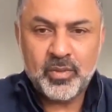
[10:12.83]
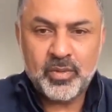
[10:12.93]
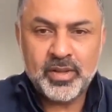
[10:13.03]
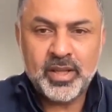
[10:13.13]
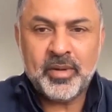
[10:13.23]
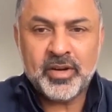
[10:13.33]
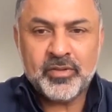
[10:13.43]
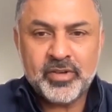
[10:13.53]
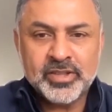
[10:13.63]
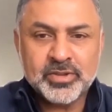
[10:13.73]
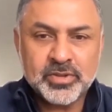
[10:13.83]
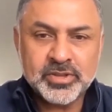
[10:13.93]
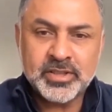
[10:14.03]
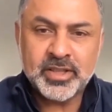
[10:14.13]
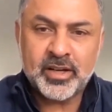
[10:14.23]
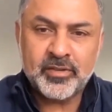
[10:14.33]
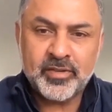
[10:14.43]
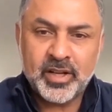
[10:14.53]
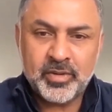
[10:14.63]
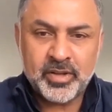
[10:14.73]
with the amount of resources that are
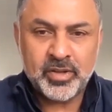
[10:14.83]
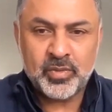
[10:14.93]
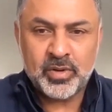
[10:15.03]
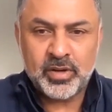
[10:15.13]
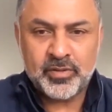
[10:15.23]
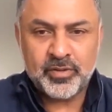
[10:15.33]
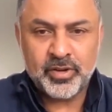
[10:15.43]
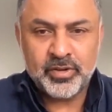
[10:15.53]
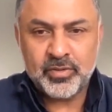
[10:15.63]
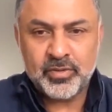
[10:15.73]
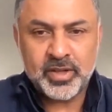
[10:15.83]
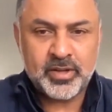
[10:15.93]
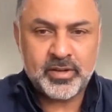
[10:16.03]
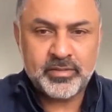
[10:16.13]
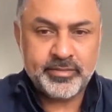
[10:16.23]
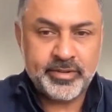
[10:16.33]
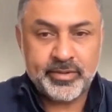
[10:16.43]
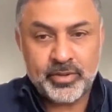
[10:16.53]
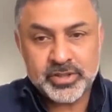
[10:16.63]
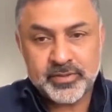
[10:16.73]
available in the world for you, whether you
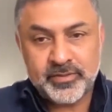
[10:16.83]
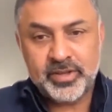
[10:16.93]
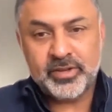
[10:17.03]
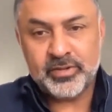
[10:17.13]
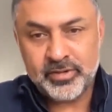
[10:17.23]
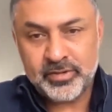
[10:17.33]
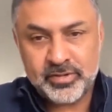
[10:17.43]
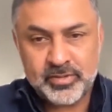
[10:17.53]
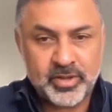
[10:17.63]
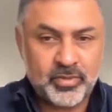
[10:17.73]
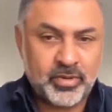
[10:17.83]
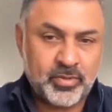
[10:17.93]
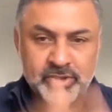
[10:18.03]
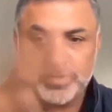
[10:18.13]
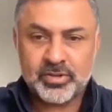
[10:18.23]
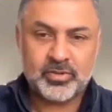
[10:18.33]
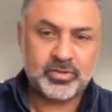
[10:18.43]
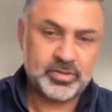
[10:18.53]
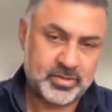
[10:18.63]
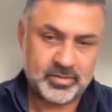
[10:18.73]
want to watch a video on YouTube or you want to watch a
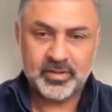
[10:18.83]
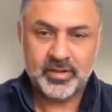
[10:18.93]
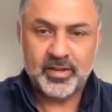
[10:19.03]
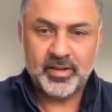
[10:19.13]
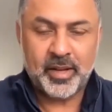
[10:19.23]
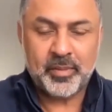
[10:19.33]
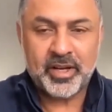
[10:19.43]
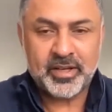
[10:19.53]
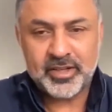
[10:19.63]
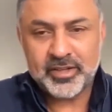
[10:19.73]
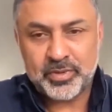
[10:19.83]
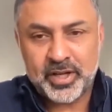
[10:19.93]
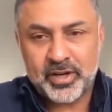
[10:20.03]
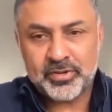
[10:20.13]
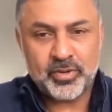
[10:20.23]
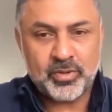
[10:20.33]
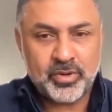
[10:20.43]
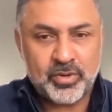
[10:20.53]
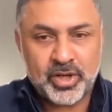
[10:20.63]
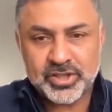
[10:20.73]
course on, that MIT has put out, or you
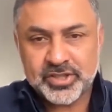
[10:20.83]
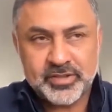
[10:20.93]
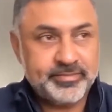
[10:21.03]
want to watch,